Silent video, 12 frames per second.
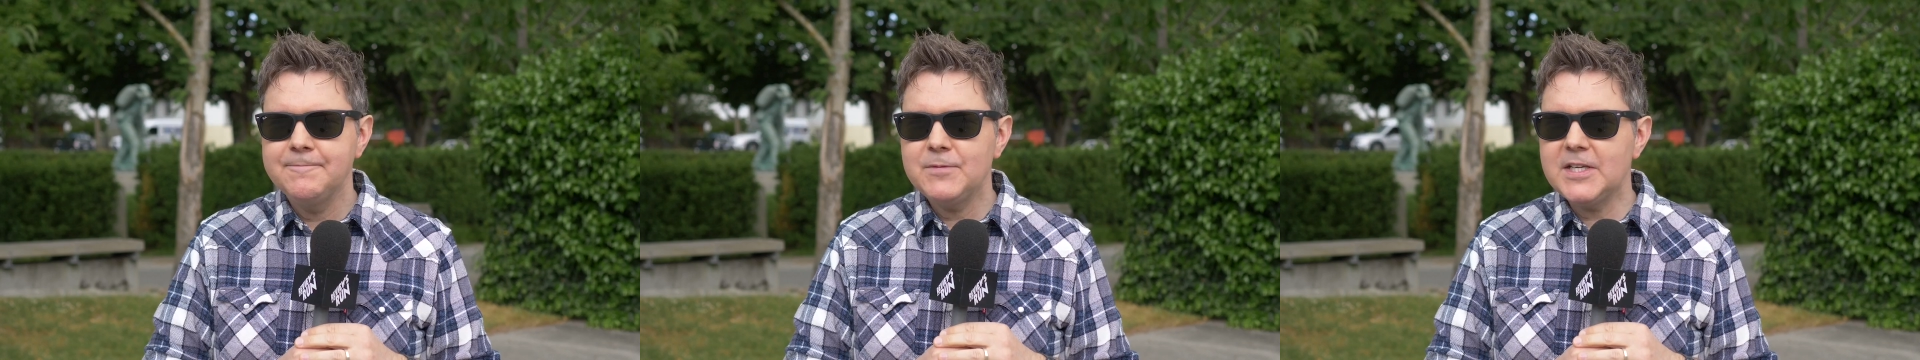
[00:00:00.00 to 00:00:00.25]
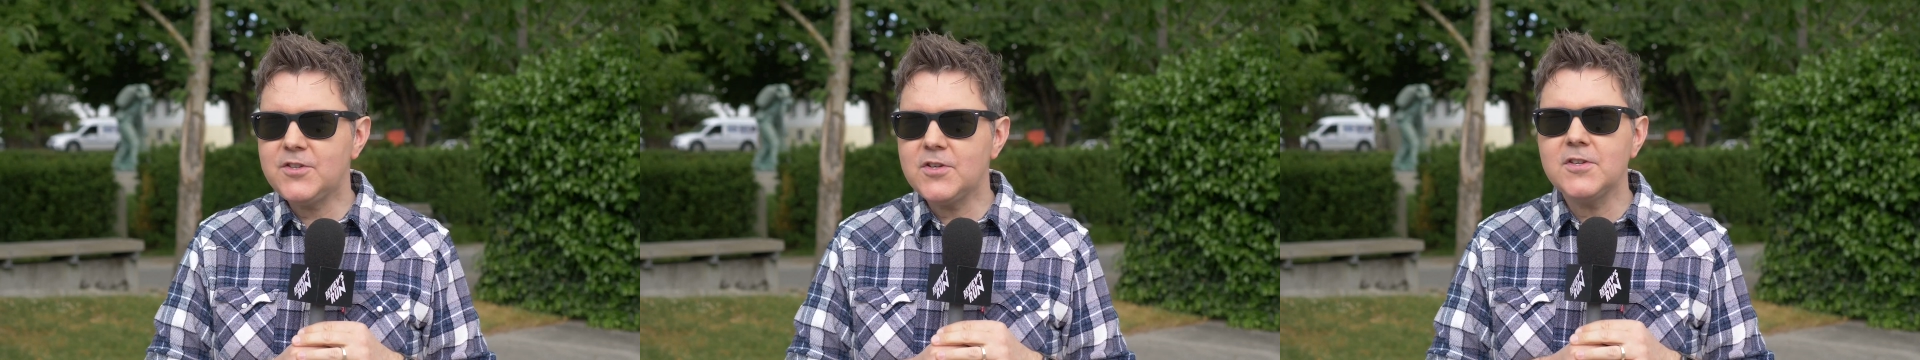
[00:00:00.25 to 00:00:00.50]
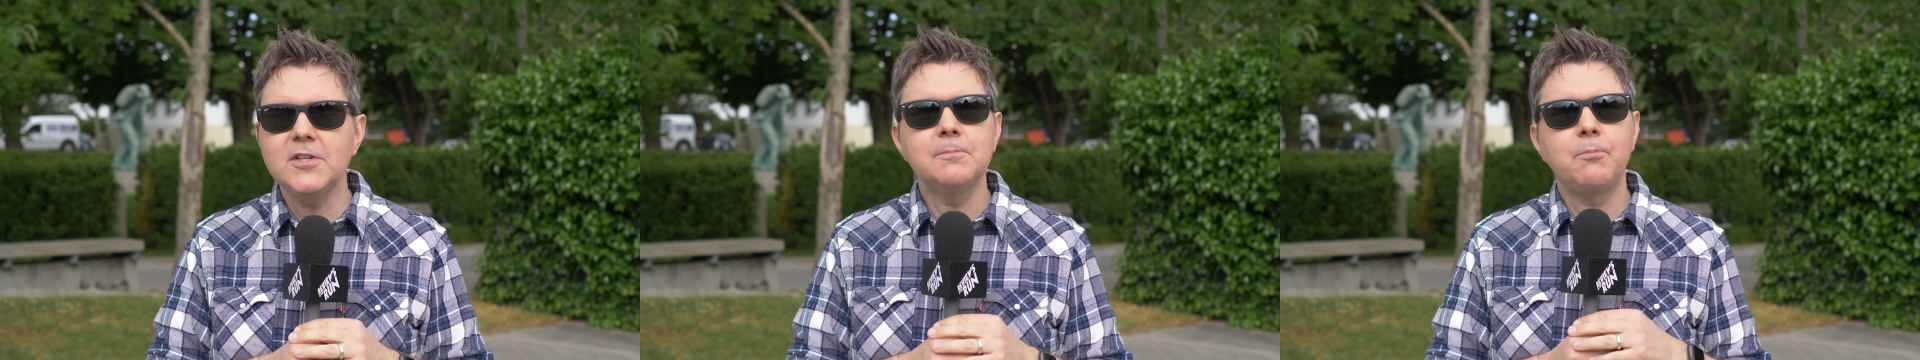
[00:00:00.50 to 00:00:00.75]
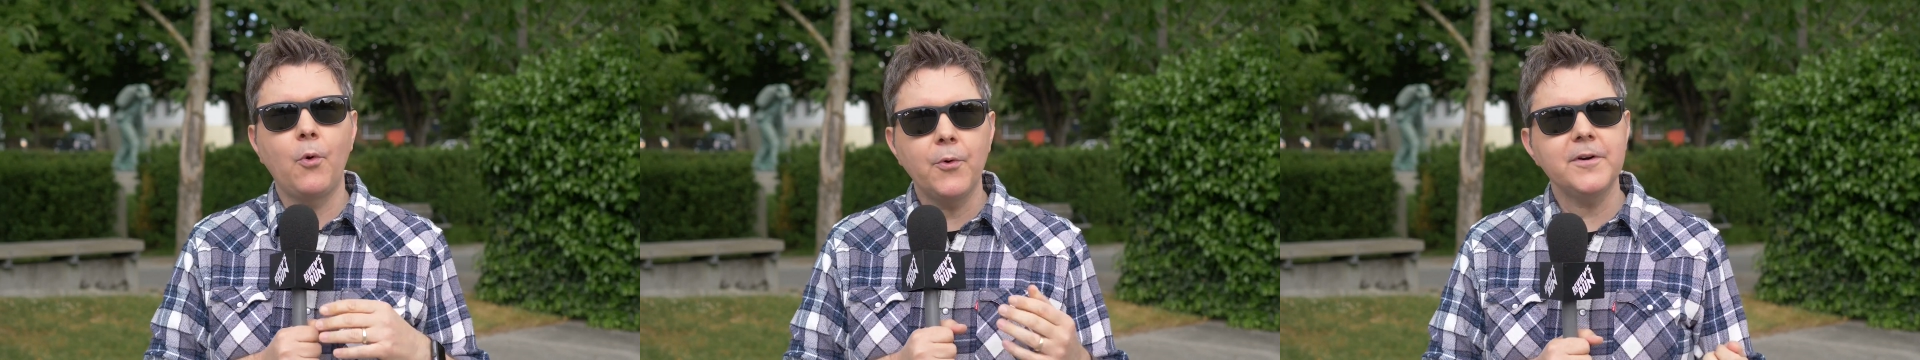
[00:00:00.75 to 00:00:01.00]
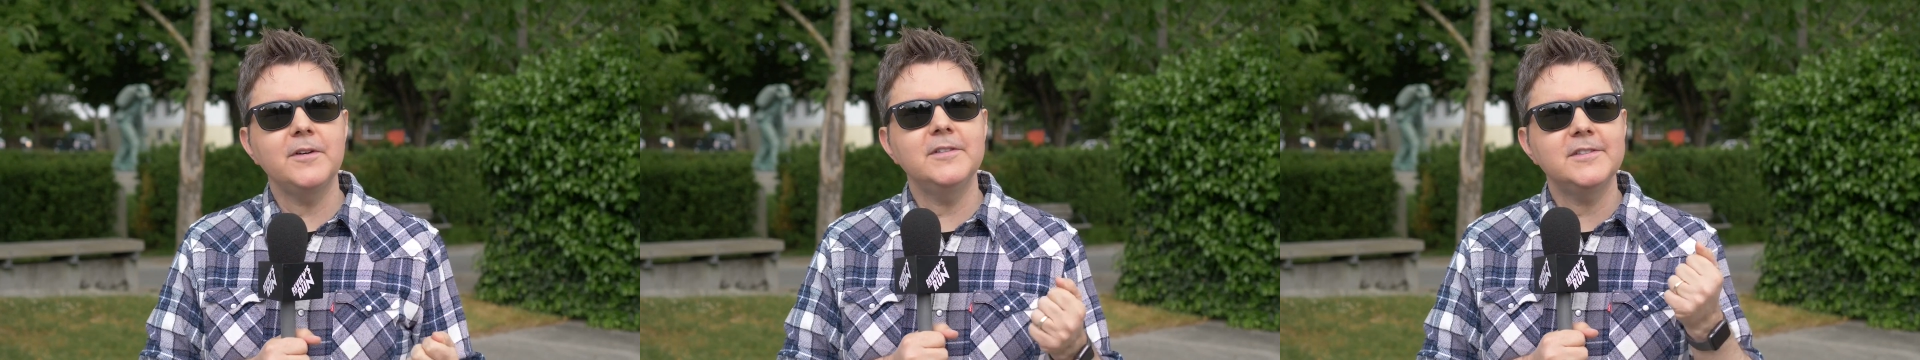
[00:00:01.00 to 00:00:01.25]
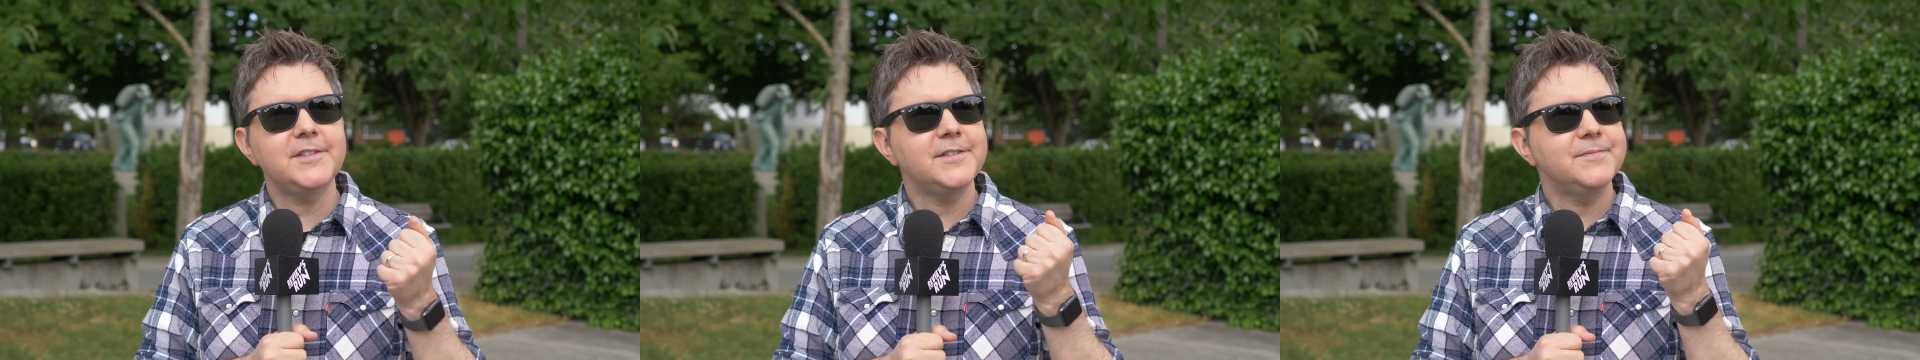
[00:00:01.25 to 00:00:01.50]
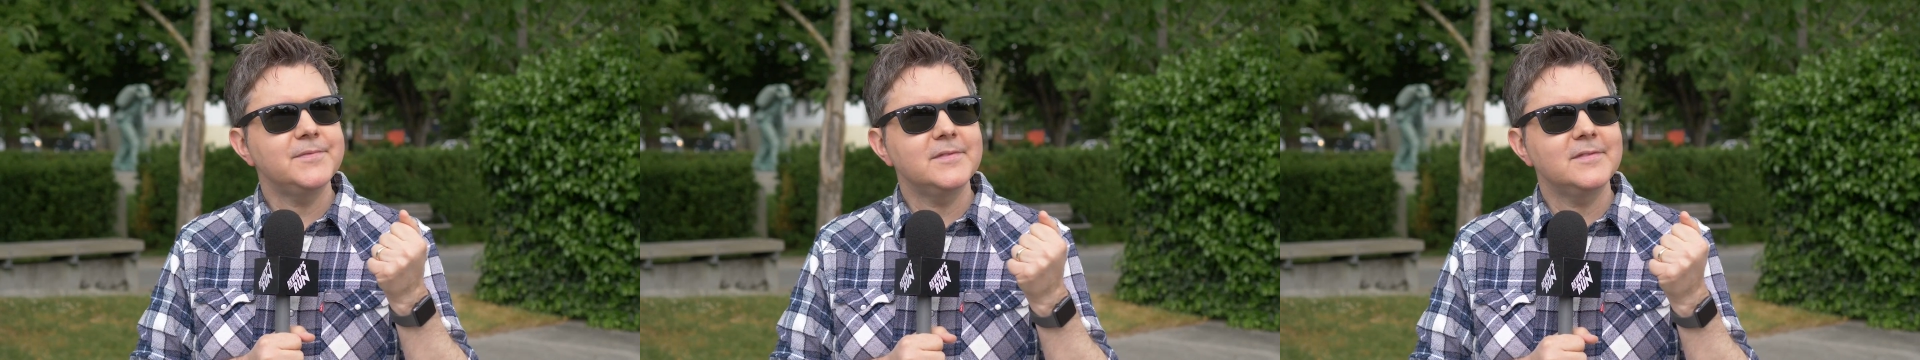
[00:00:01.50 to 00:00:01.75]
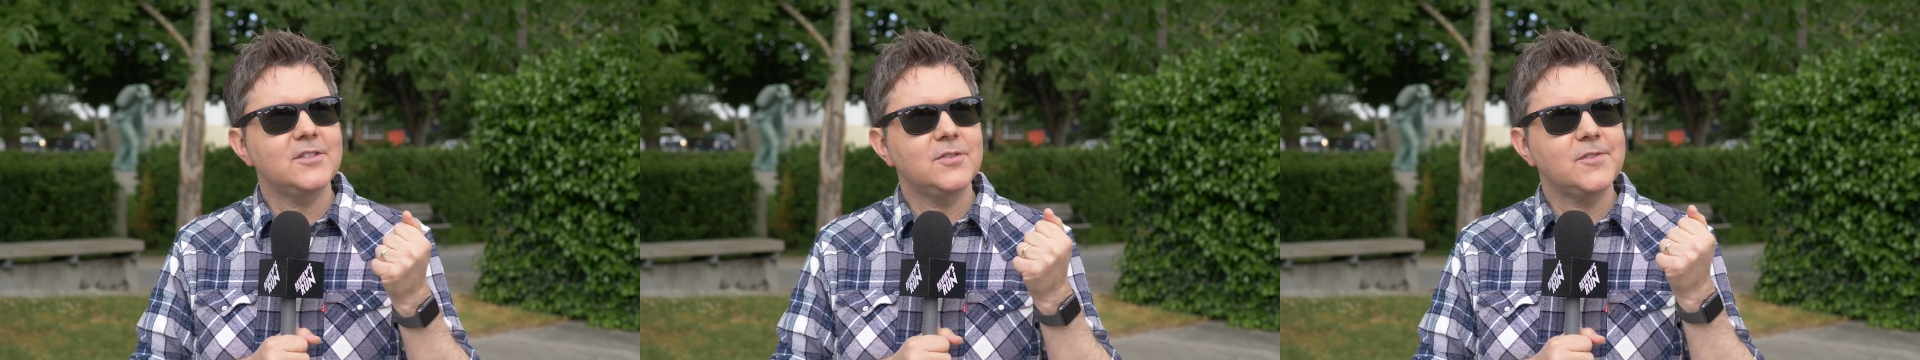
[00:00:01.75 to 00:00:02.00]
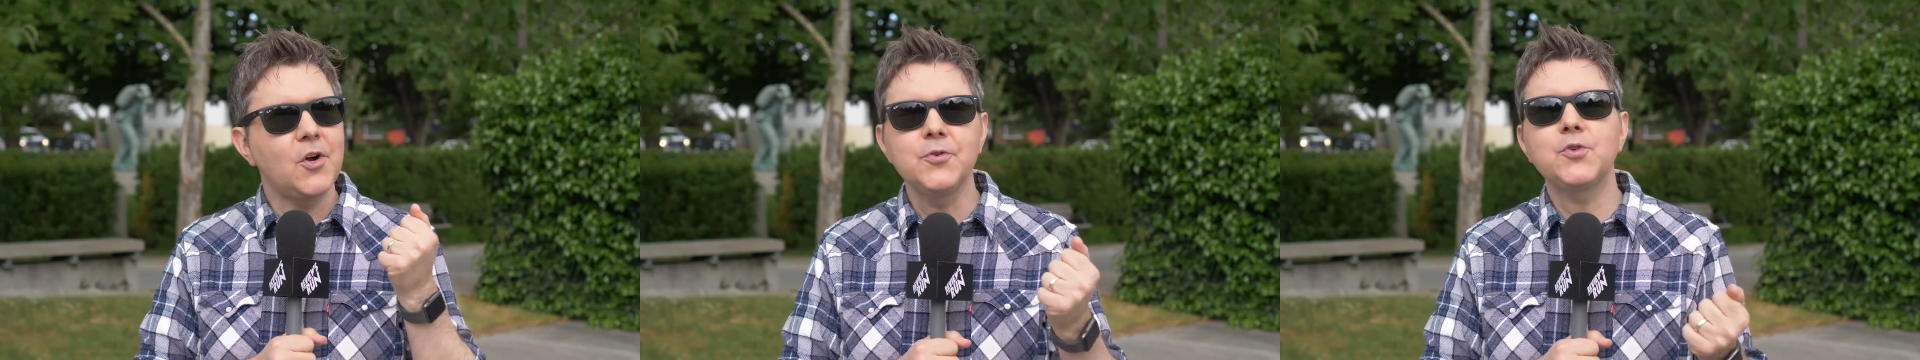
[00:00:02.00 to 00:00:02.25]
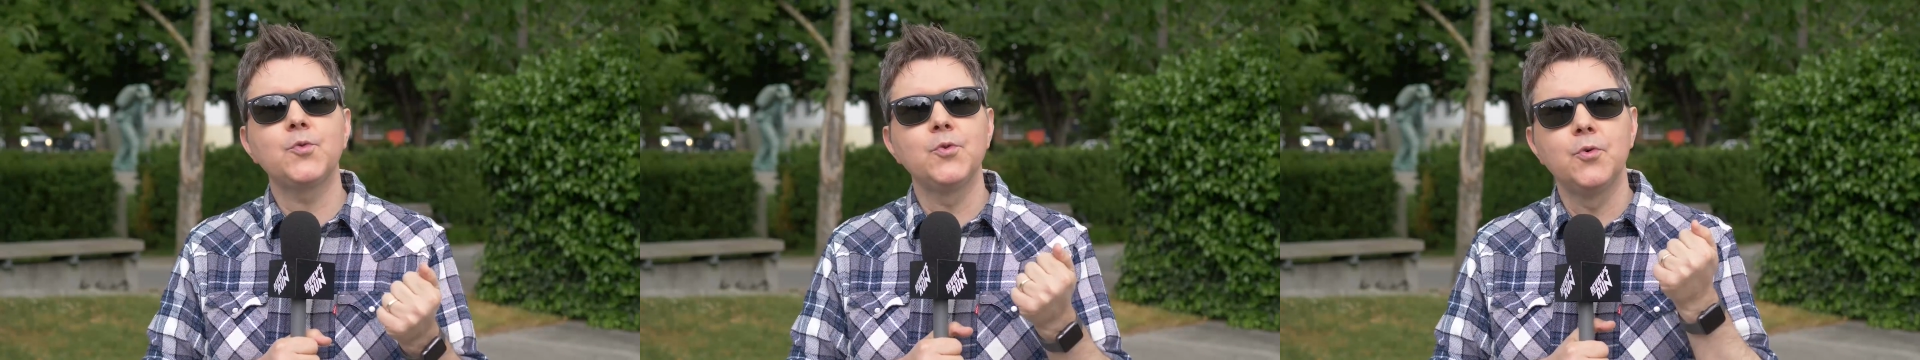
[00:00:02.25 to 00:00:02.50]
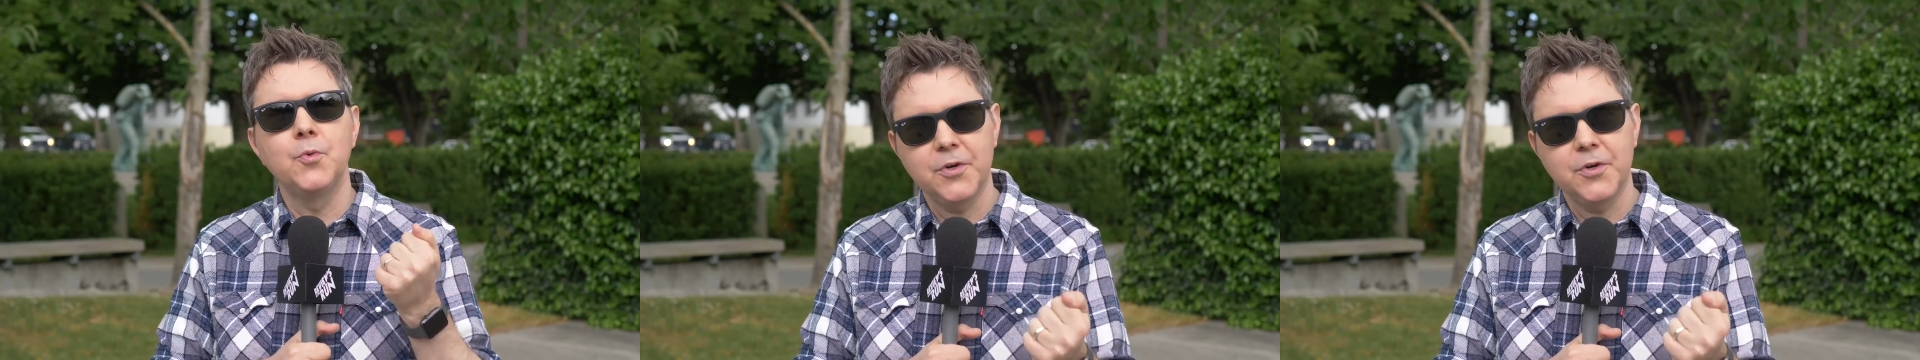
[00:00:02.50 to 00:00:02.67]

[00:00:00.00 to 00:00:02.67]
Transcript: it's just an important cultural